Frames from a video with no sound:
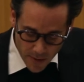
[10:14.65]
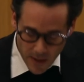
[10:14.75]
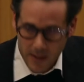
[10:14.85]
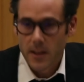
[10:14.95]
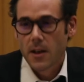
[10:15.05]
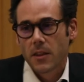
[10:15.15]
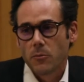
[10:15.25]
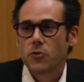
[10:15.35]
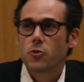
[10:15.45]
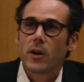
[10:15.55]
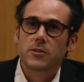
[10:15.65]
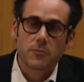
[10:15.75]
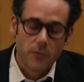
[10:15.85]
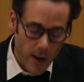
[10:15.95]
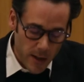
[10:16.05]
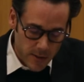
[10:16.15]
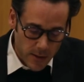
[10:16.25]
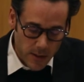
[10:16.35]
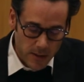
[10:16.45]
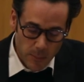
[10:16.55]
I think the mutuelles in France
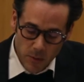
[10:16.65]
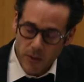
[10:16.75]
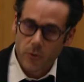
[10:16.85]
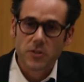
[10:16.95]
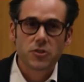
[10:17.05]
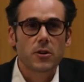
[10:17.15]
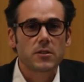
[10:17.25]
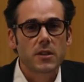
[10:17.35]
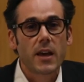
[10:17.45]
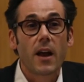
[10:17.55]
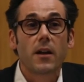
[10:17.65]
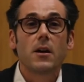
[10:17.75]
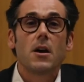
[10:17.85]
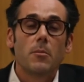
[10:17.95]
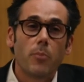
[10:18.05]
and the supplementary insurance in Canada